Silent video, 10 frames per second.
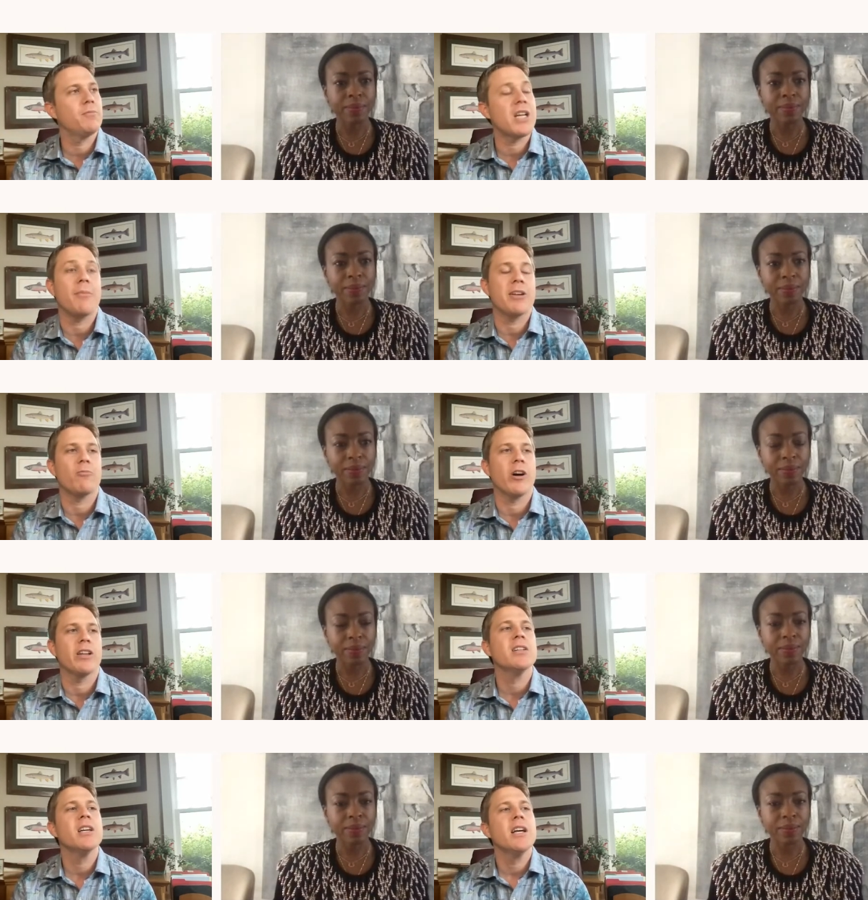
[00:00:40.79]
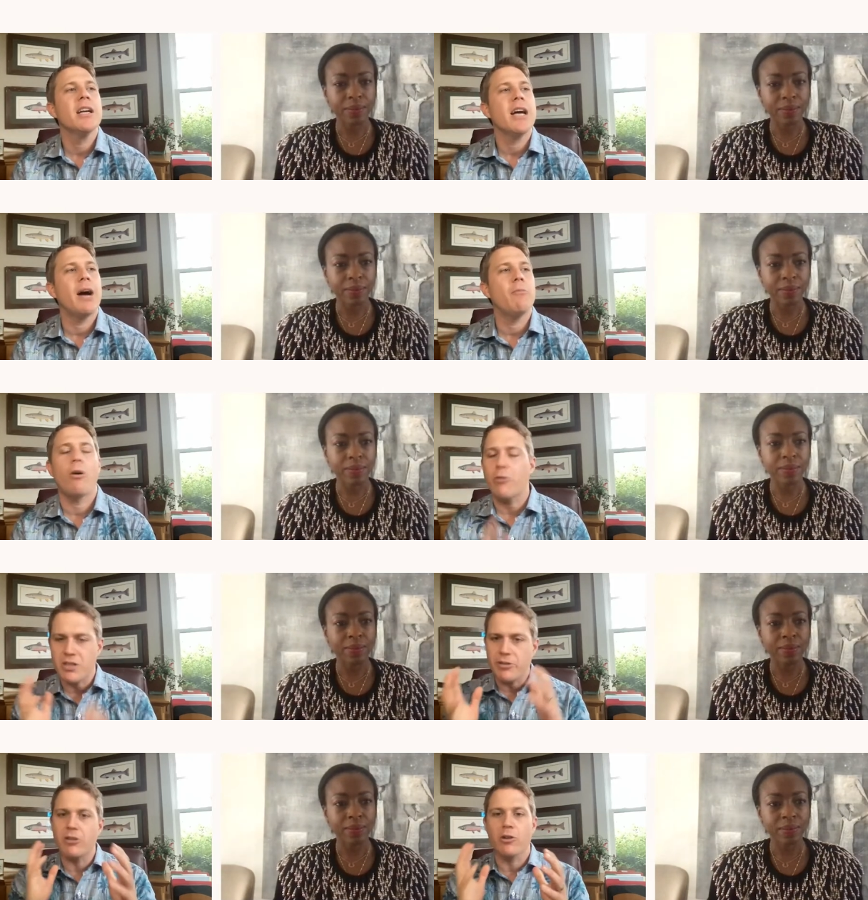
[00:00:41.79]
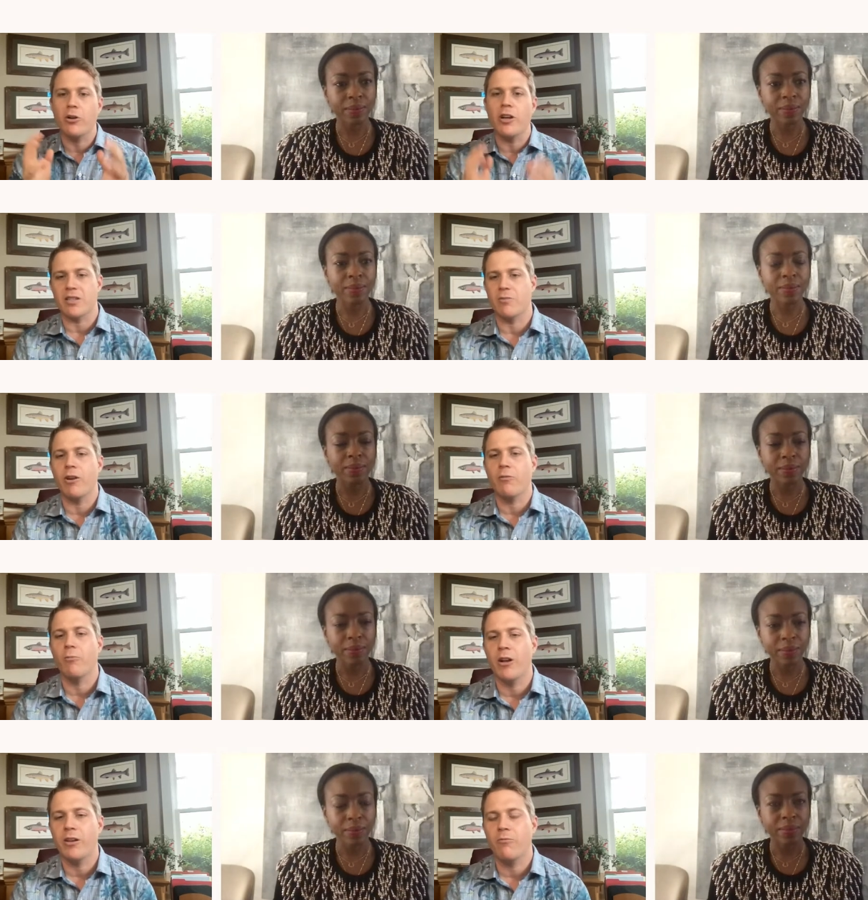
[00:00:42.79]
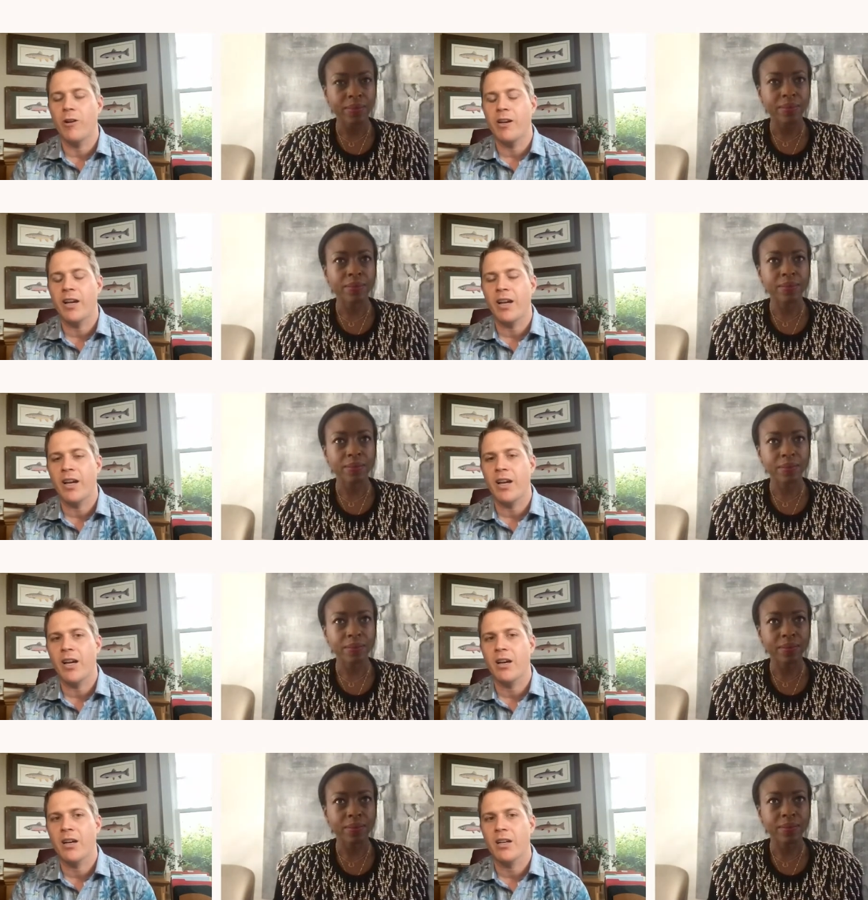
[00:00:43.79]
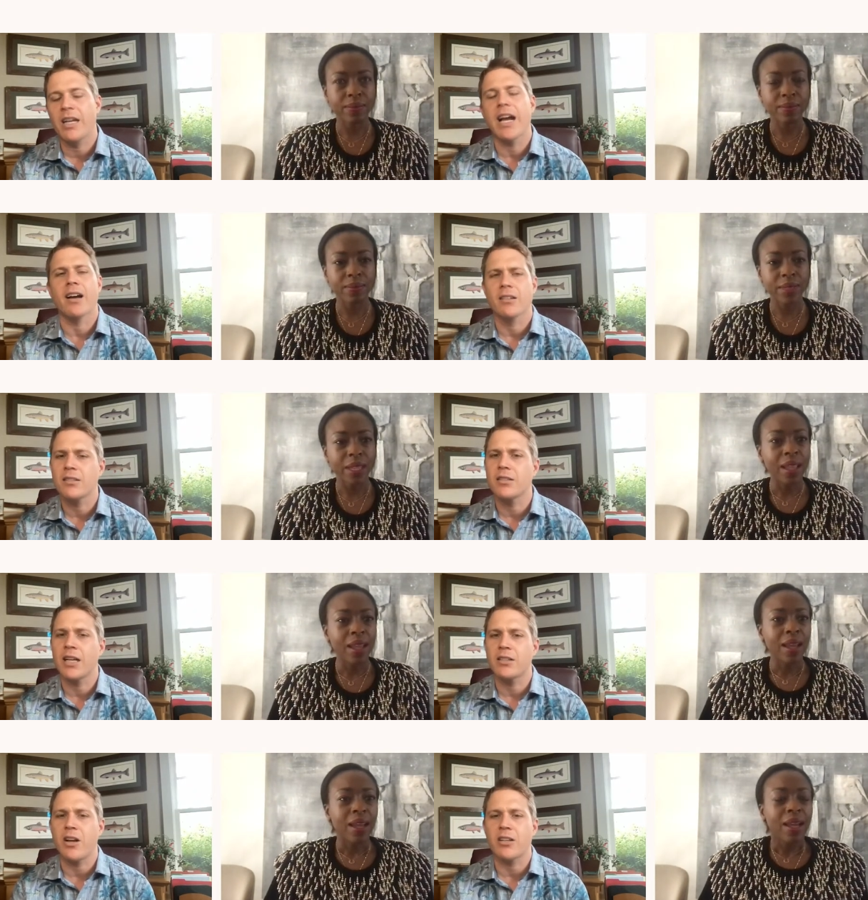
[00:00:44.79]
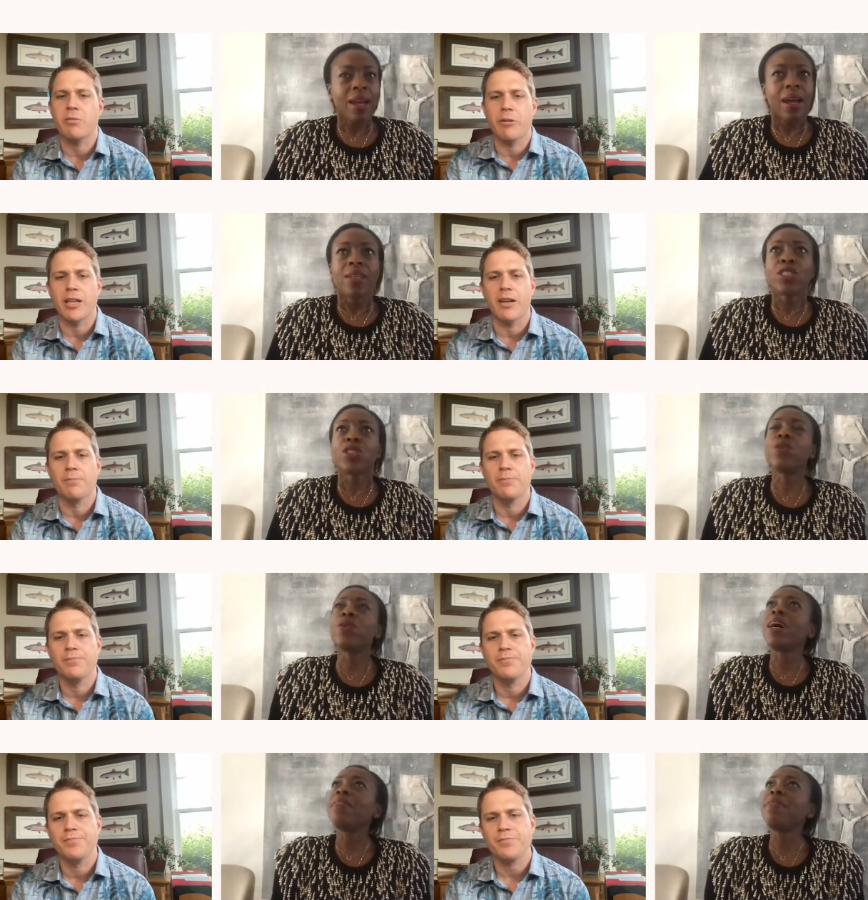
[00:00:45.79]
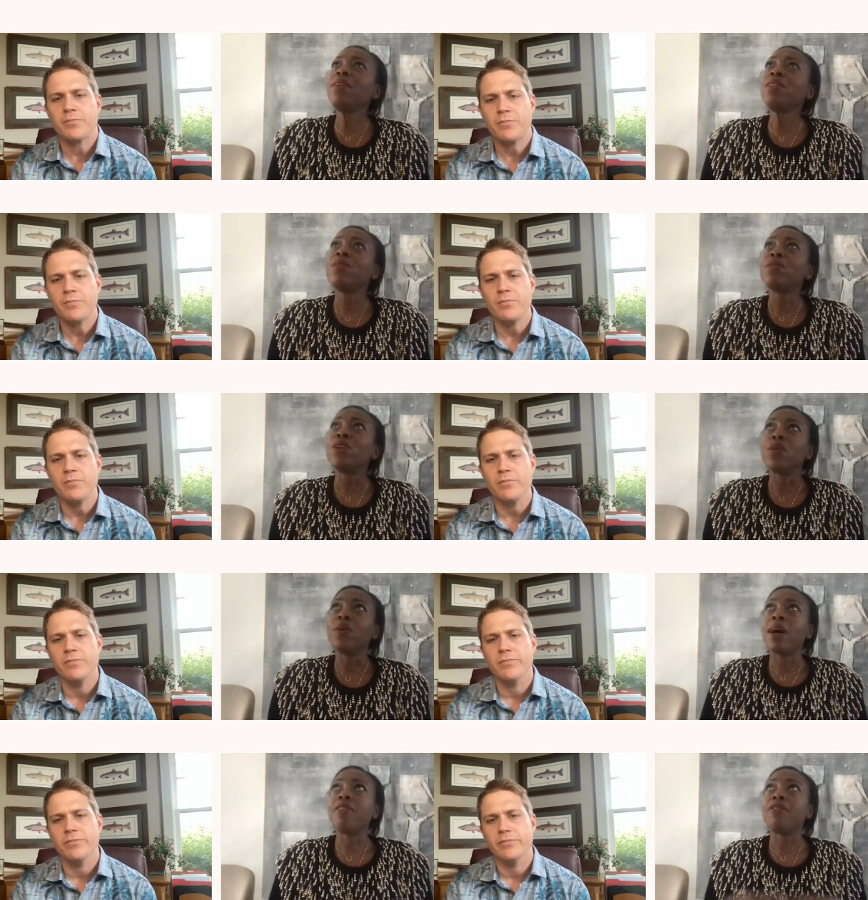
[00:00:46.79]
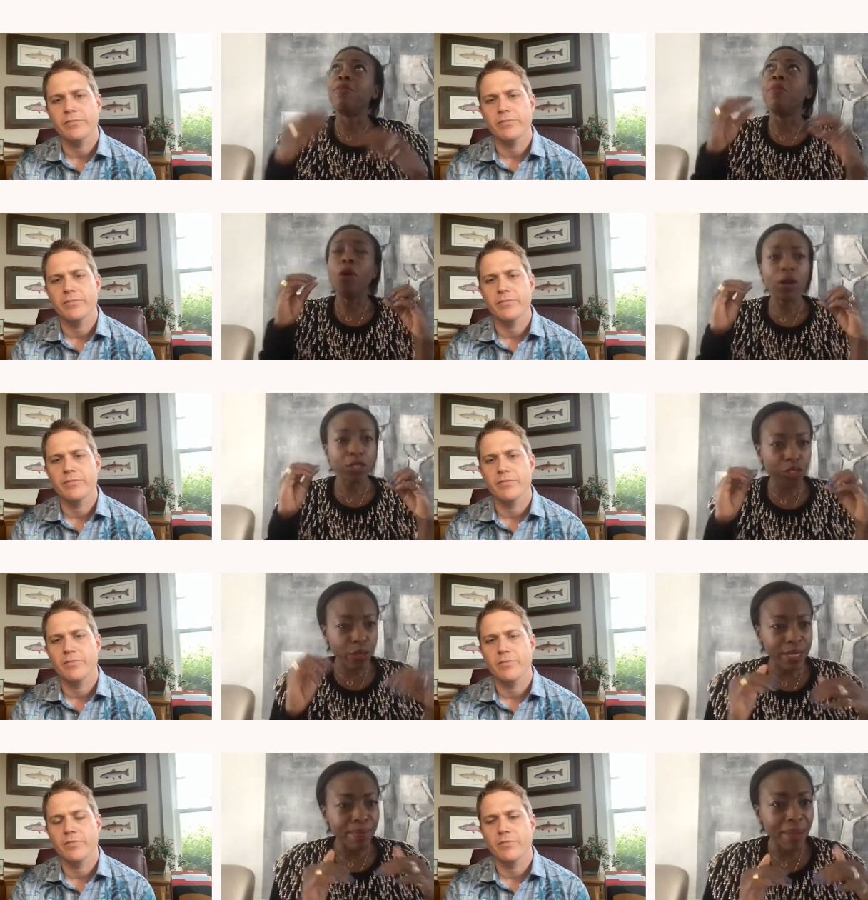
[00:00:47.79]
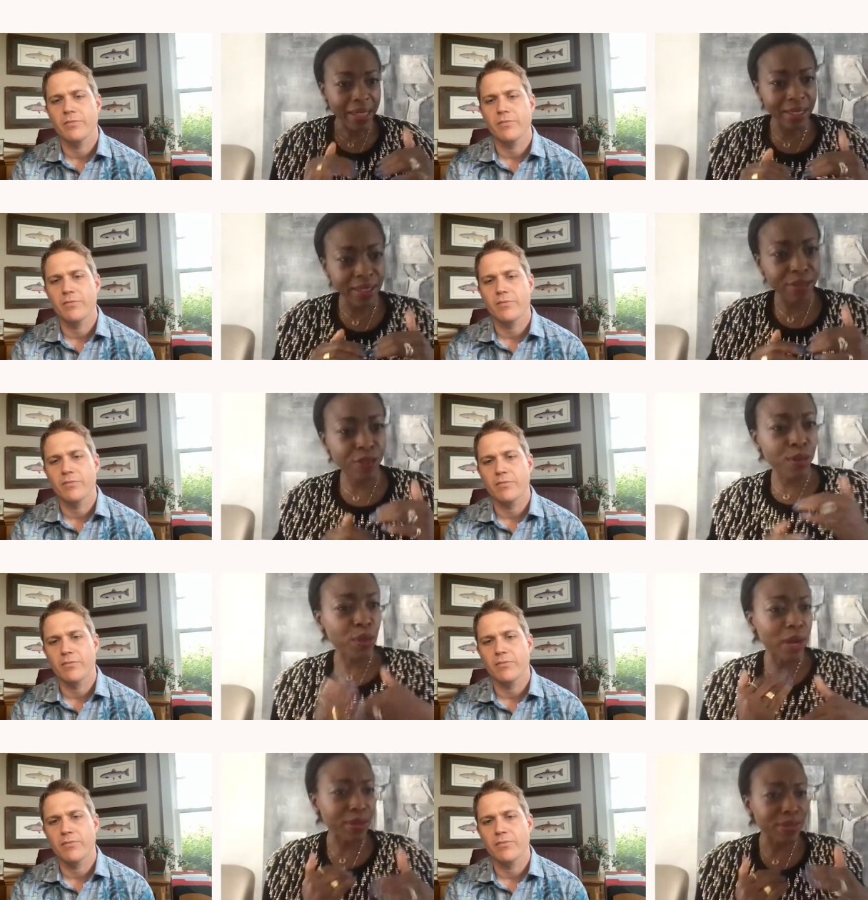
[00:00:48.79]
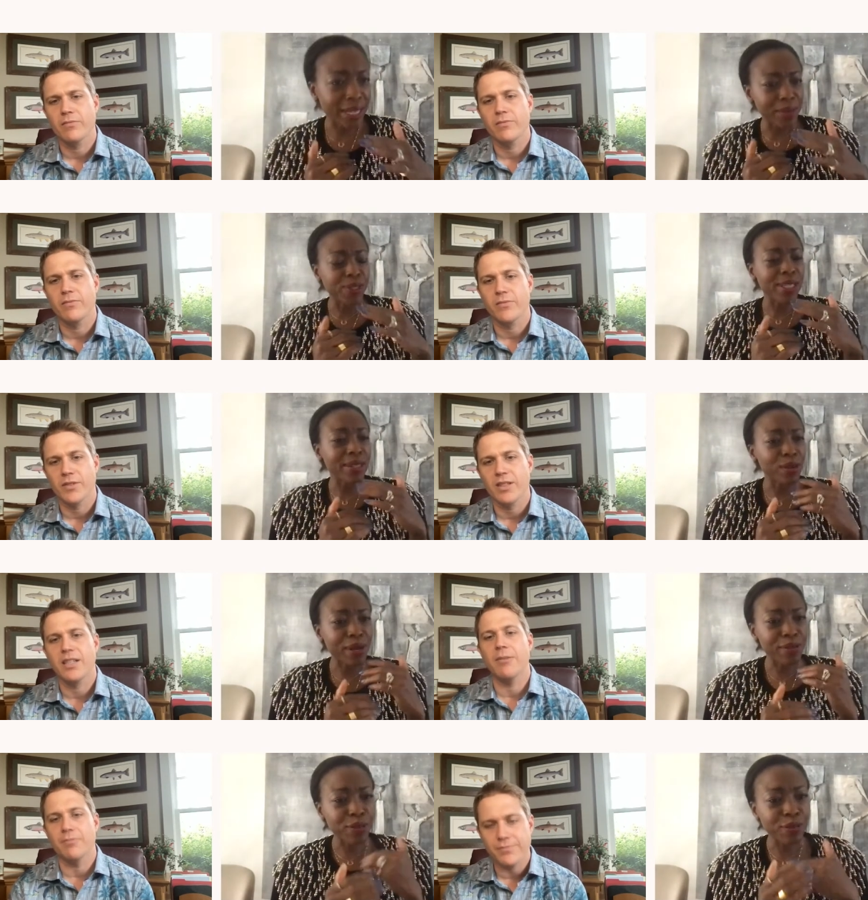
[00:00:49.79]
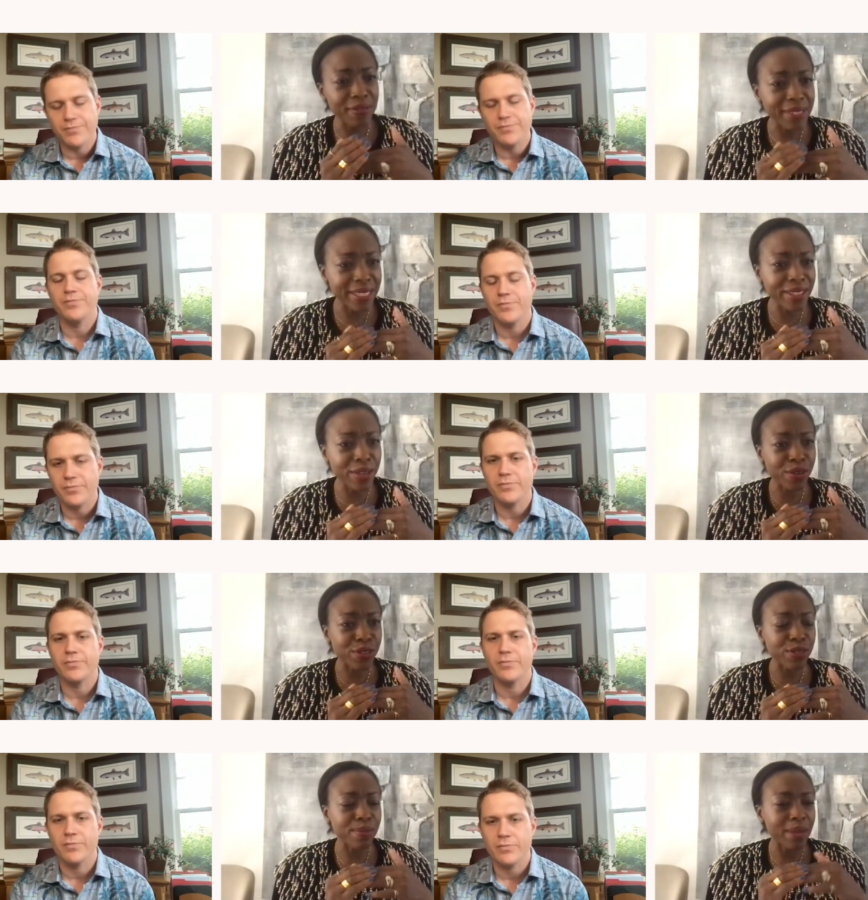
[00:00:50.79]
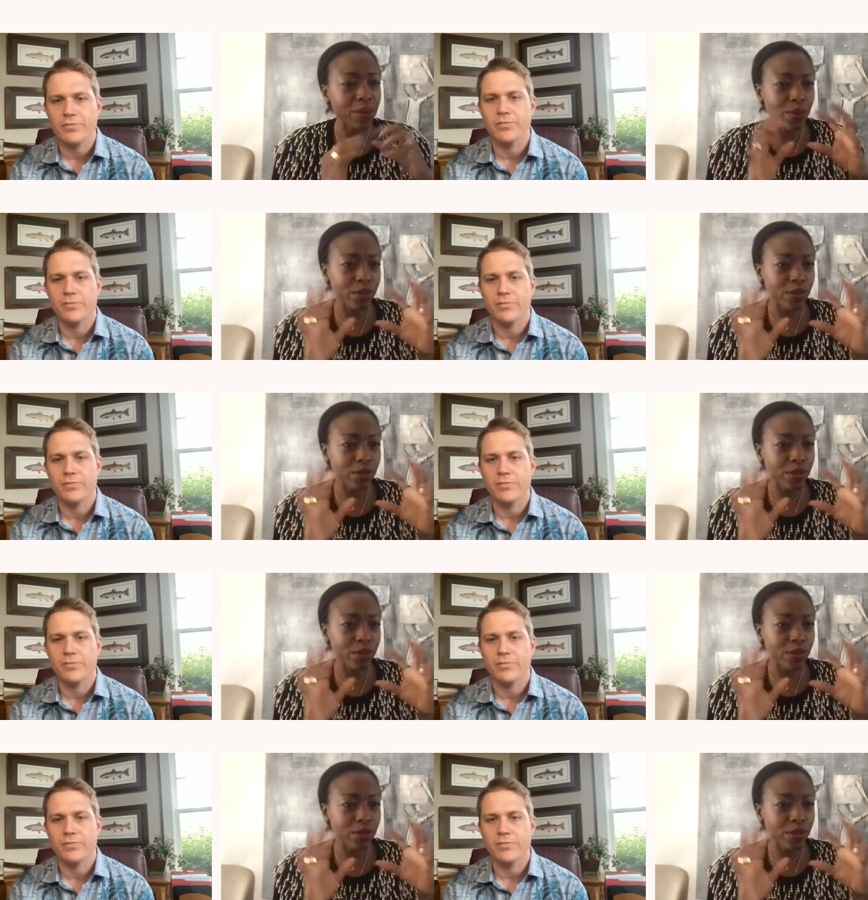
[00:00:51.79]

Speaker 1: dominant one. What were some of your learnings, and what, talk to me about
Speaker 2: that. So I think, I've studied MAC from the outside. I was at Lora for 15 years. MAC